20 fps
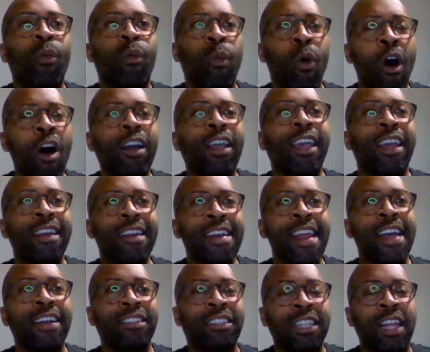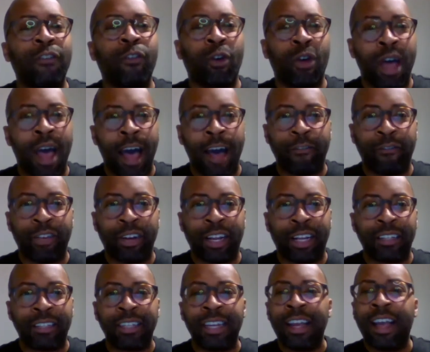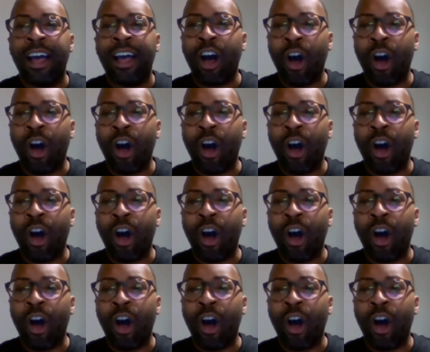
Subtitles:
walk in next level confidence,